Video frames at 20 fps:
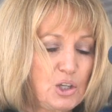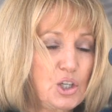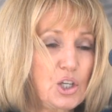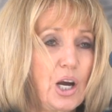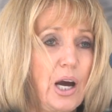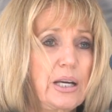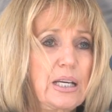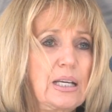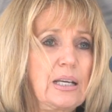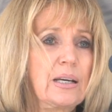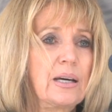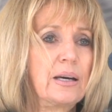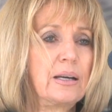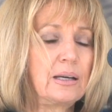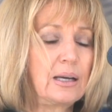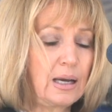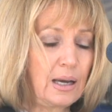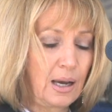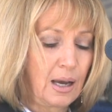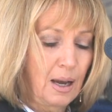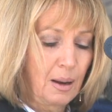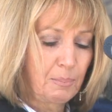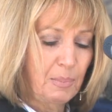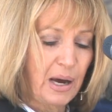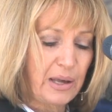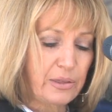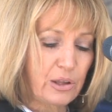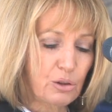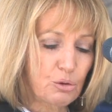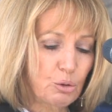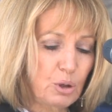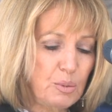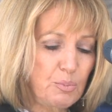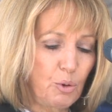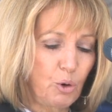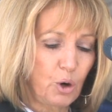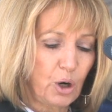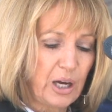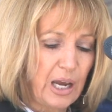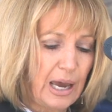shut in by the three
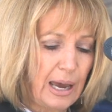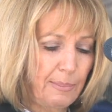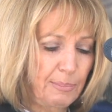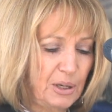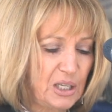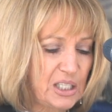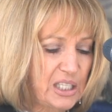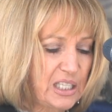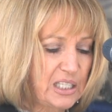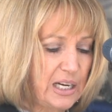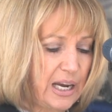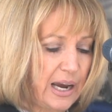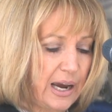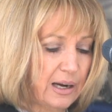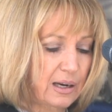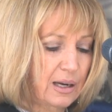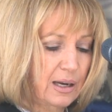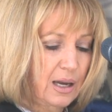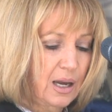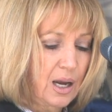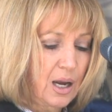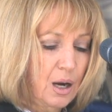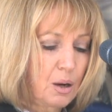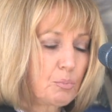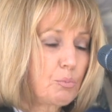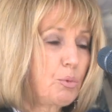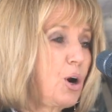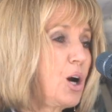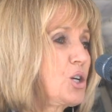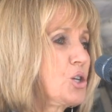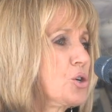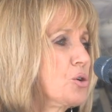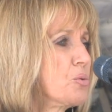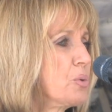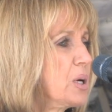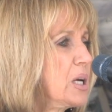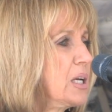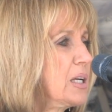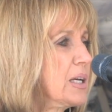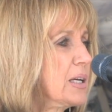bore capping stack, pressure
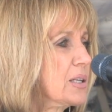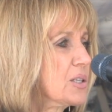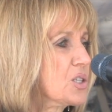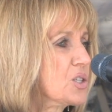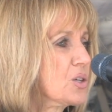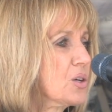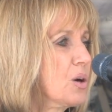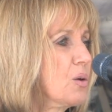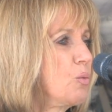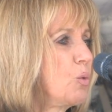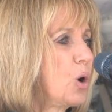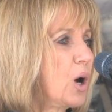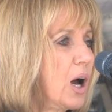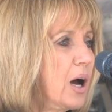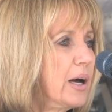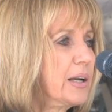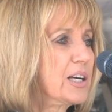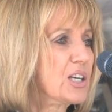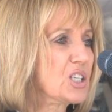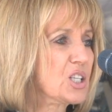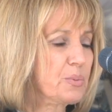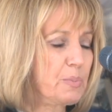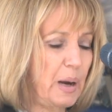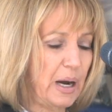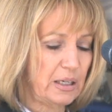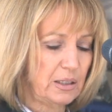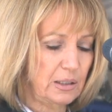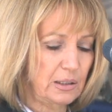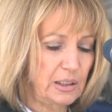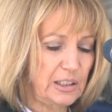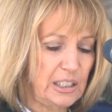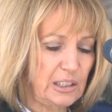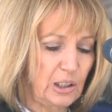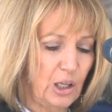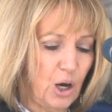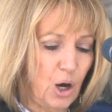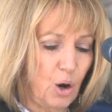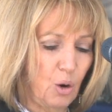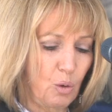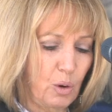readings were unexpectedly
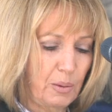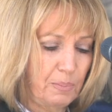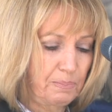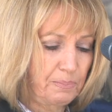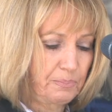low.